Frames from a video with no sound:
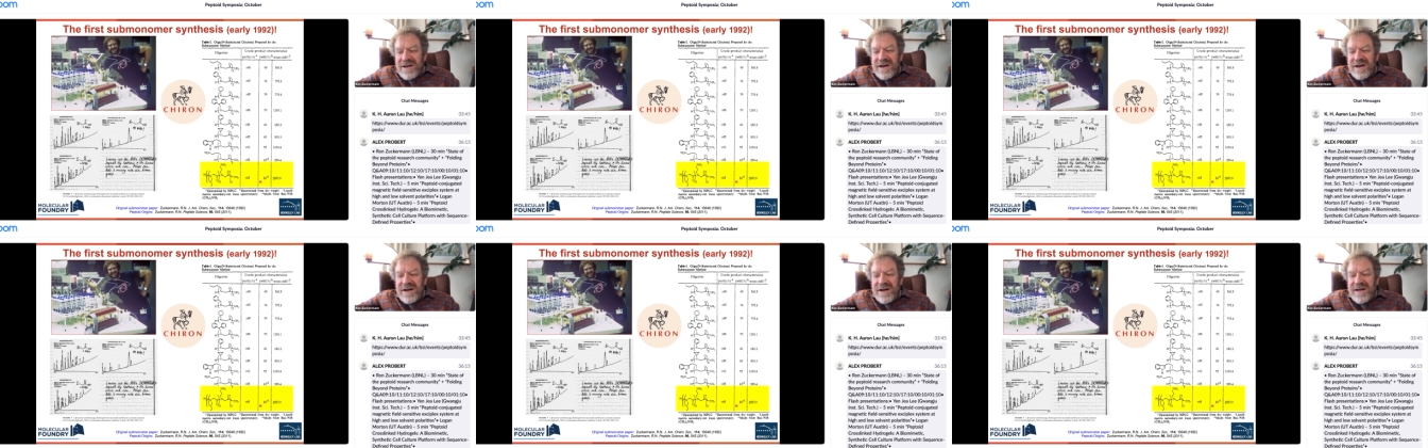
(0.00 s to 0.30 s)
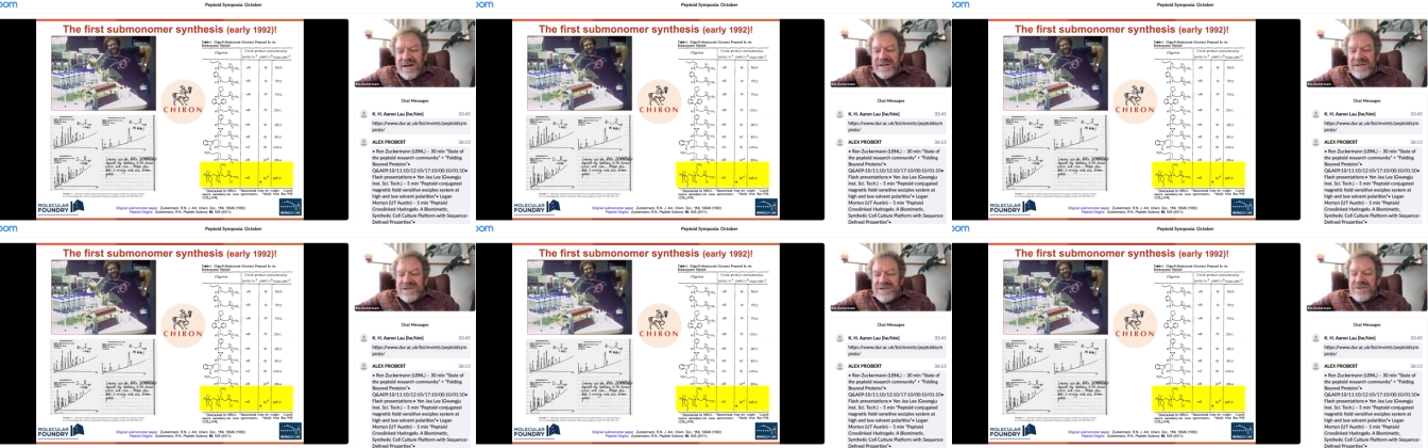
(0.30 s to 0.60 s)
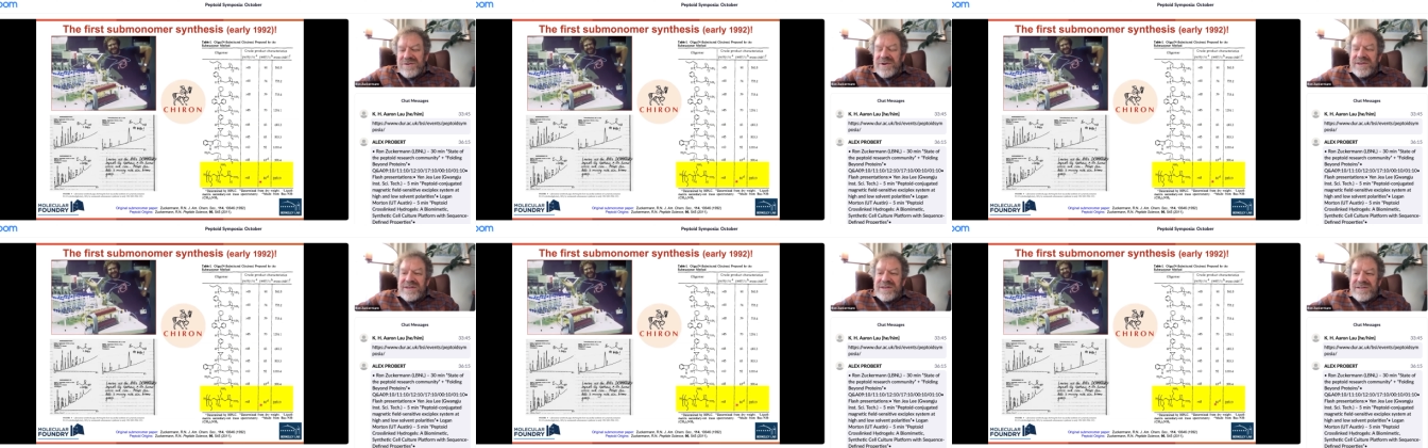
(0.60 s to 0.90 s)
Uh, and
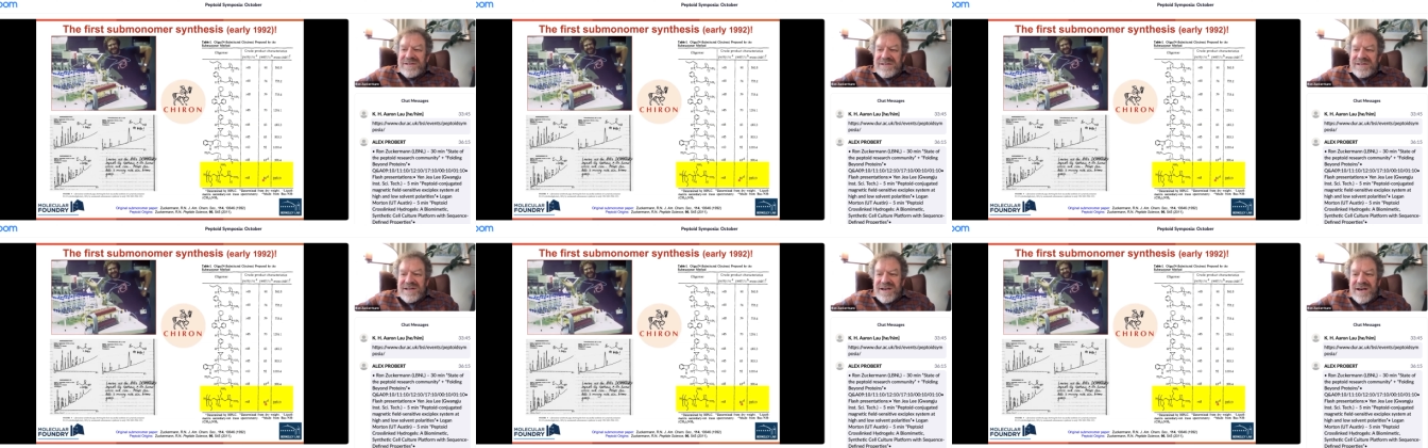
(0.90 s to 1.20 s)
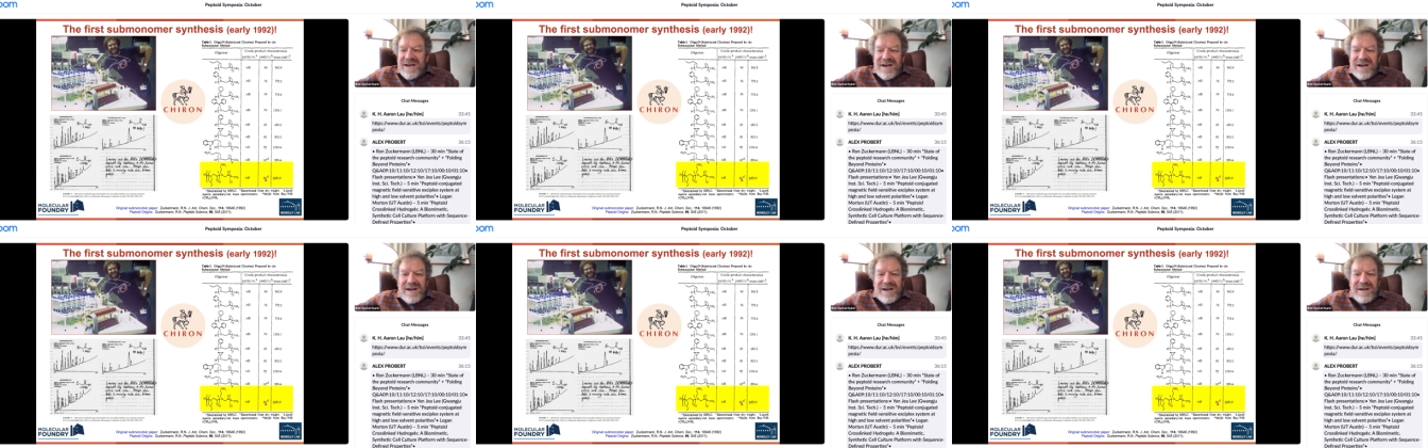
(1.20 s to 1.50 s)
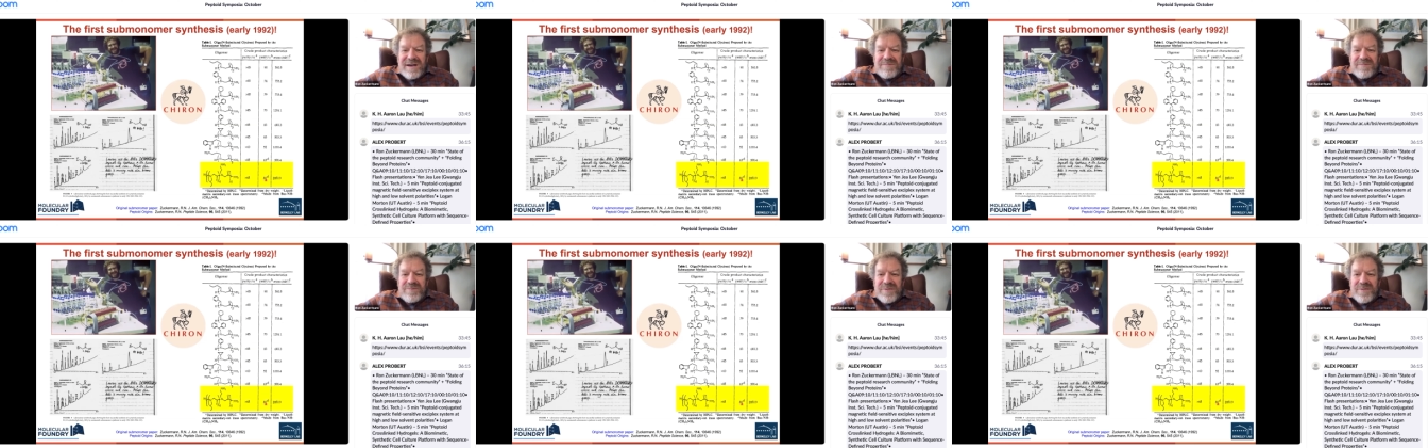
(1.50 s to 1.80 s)
so at this
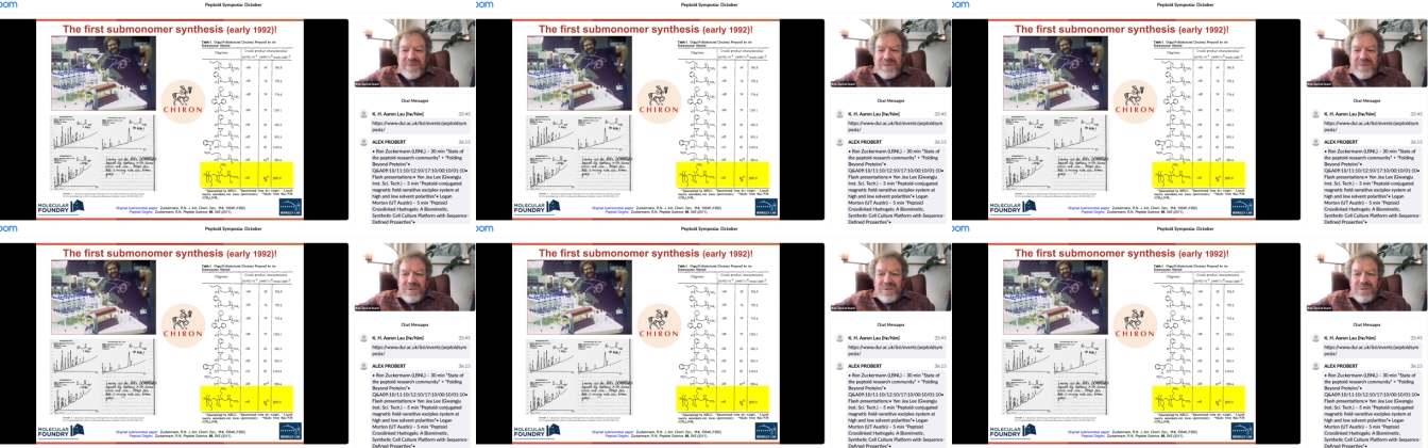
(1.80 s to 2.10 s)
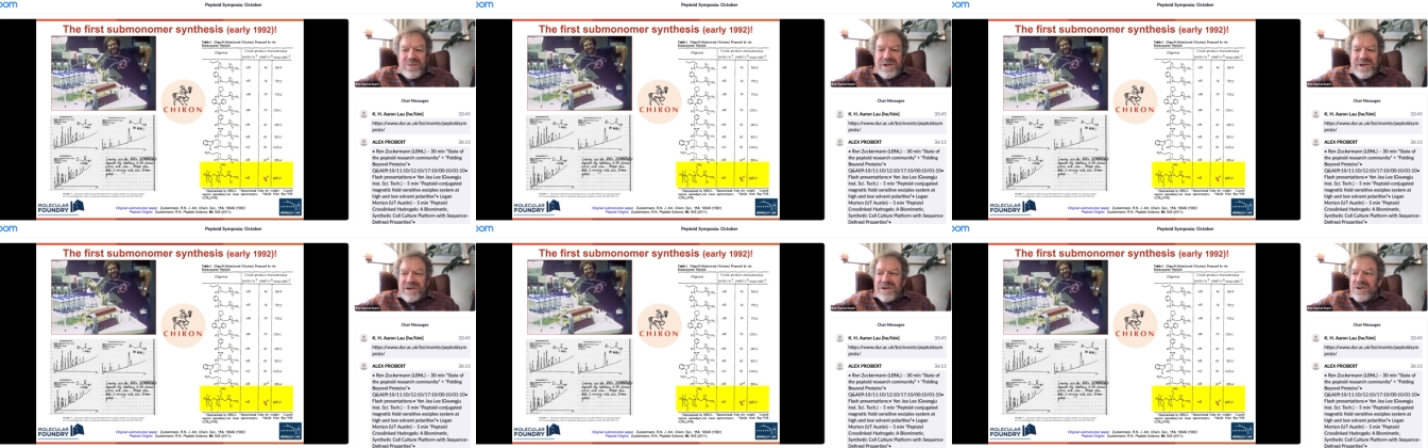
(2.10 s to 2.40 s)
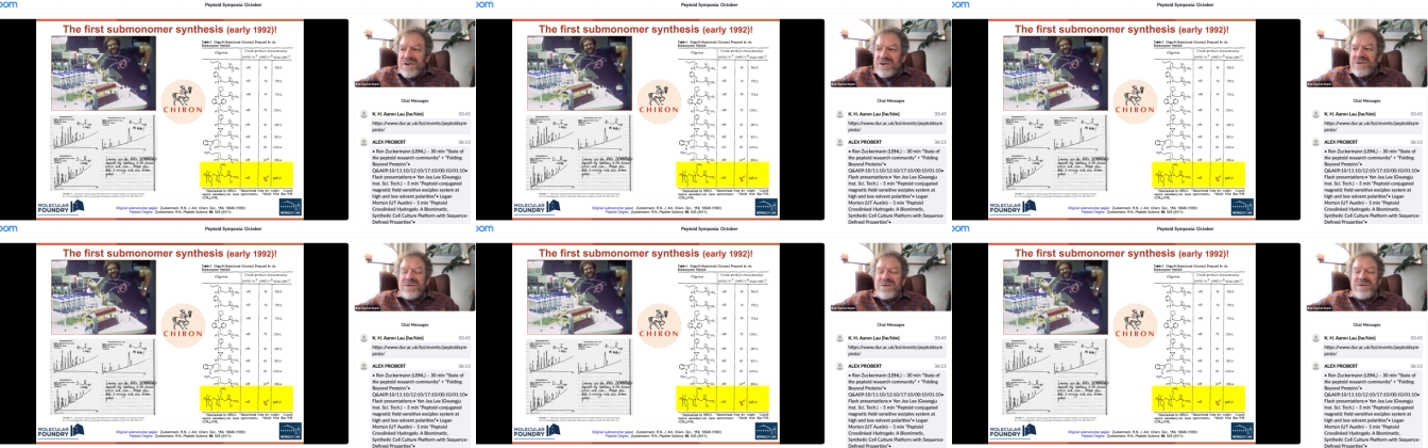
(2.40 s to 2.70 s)
time, we
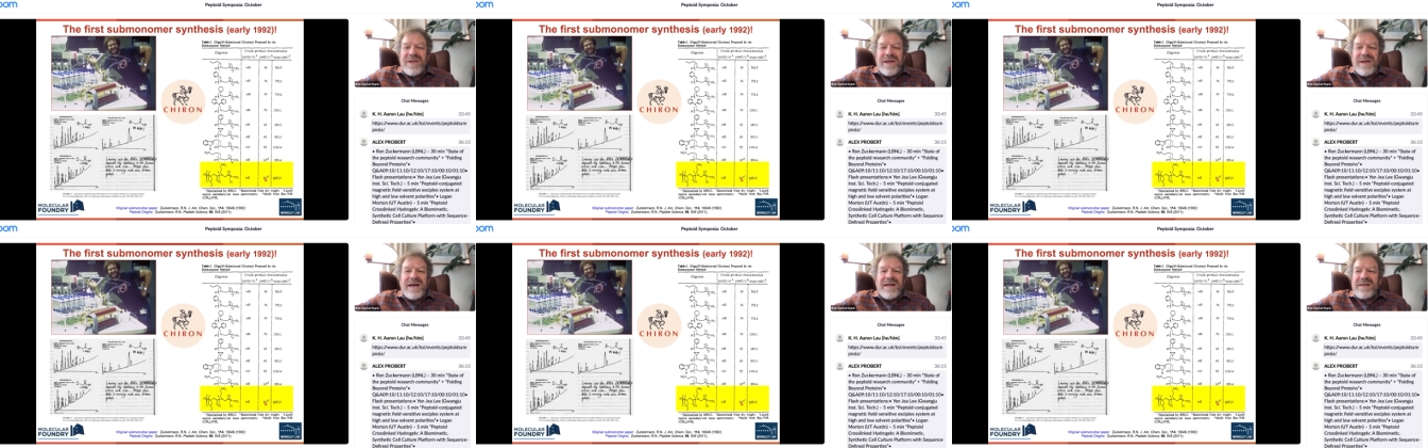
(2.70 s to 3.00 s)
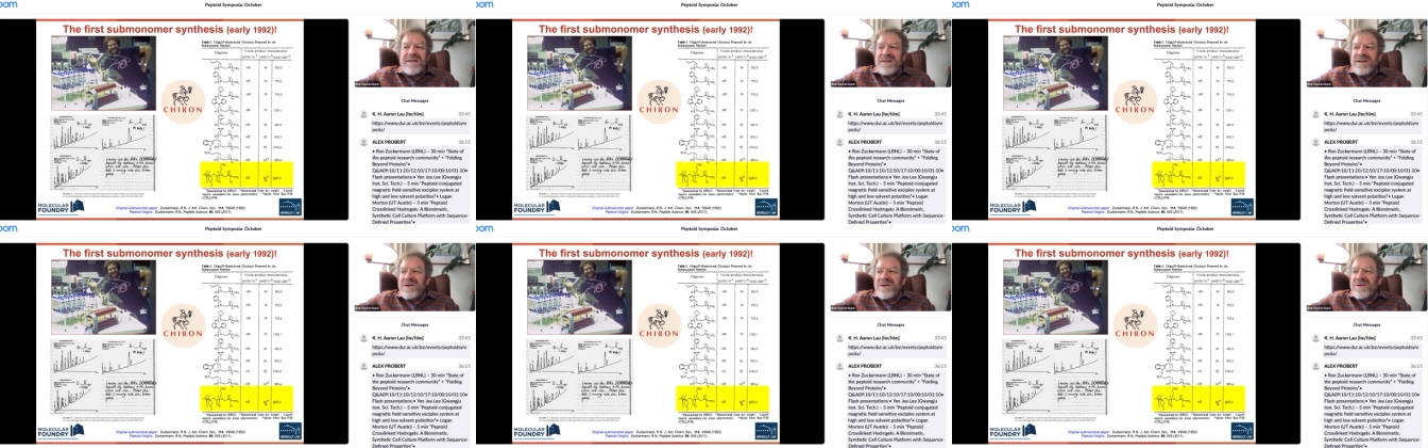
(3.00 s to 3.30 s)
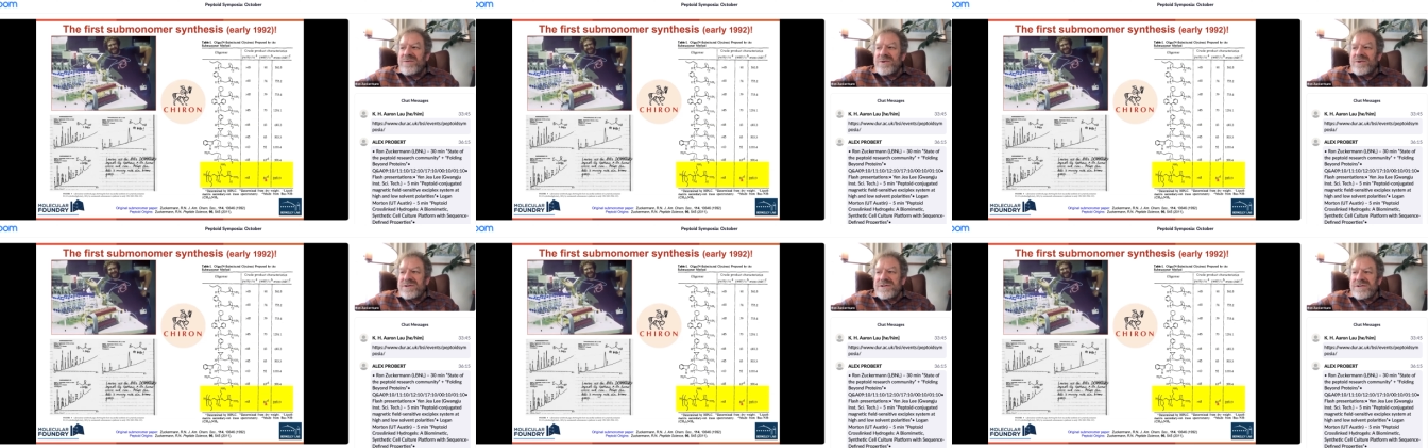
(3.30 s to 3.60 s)
knew that there
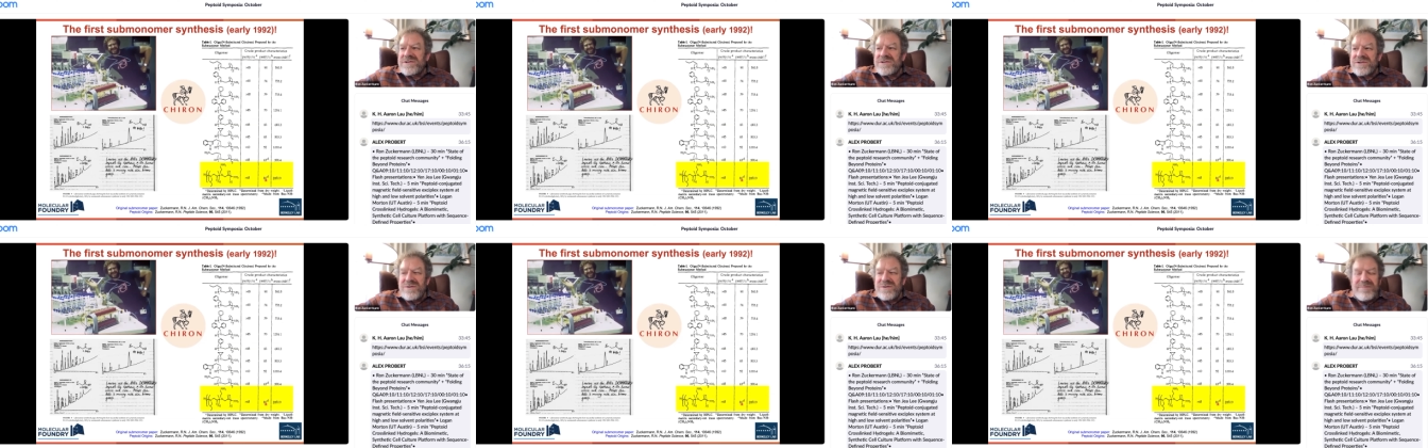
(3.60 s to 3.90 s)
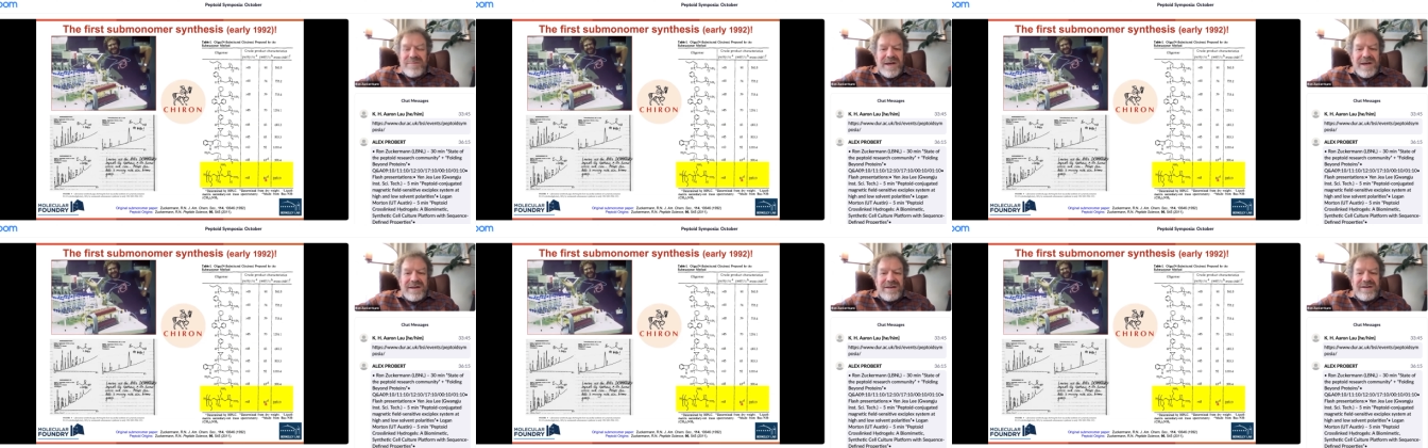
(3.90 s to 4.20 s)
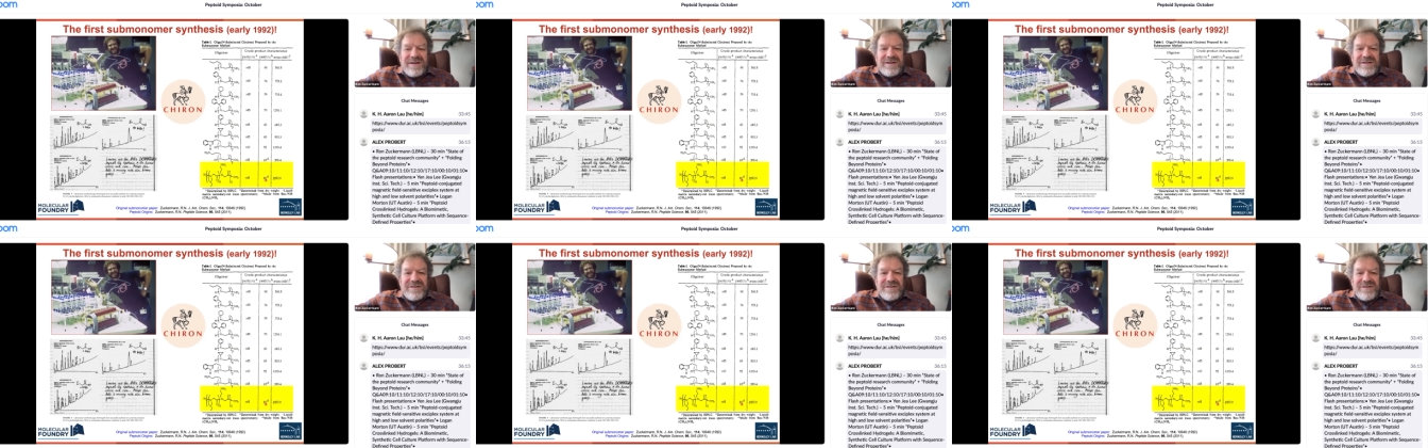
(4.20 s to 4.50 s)
was
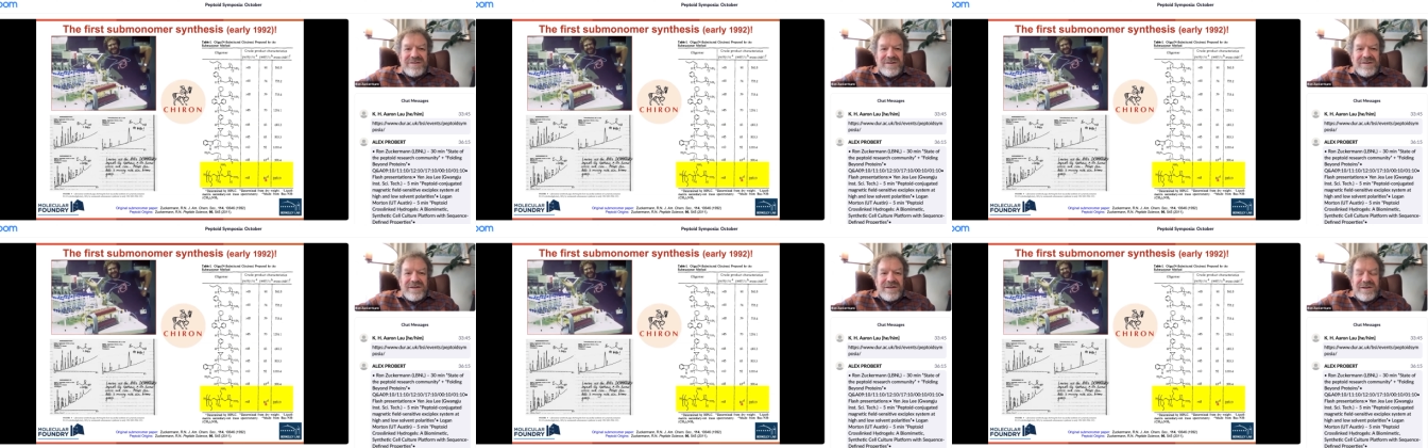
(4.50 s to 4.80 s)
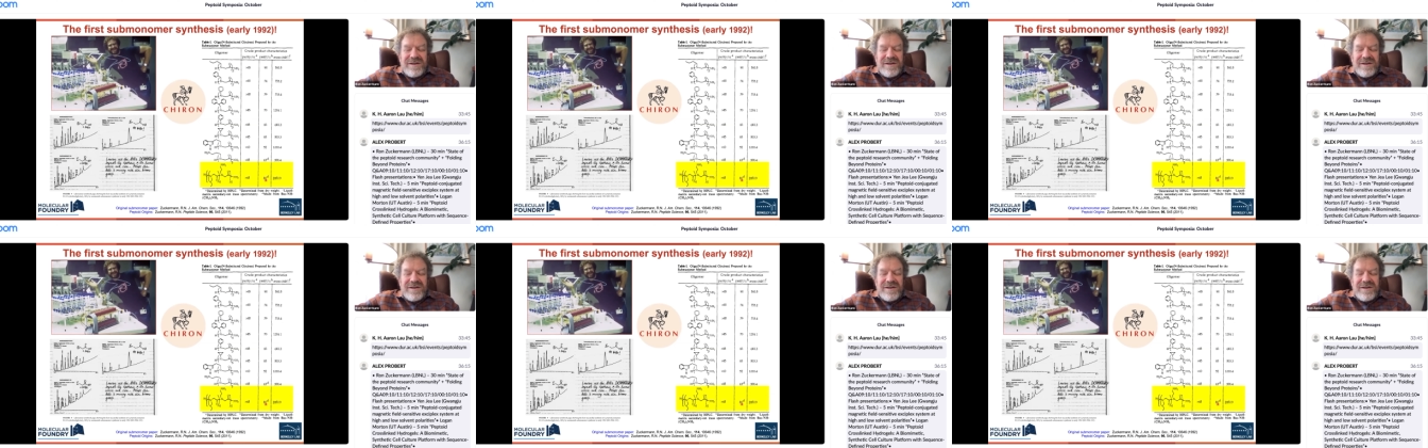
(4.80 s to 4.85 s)
tremendous